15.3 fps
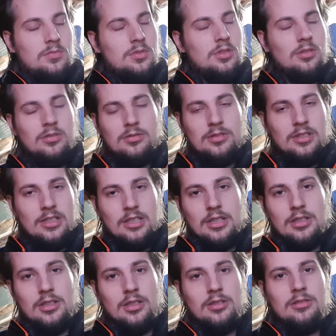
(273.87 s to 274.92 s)
so
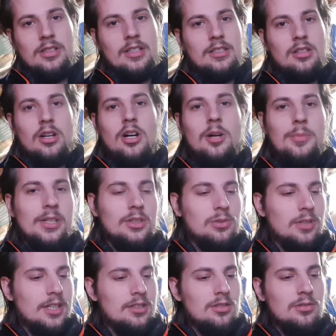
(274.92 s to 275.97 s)
you know, as a hobby, I
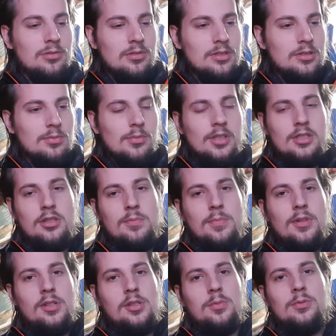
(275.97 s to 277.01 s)
try to do as much as
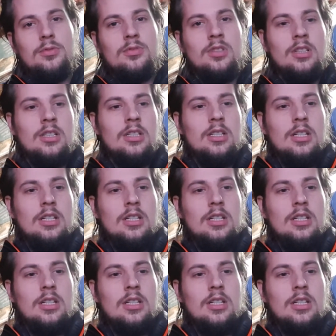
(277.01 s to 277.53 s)
possible.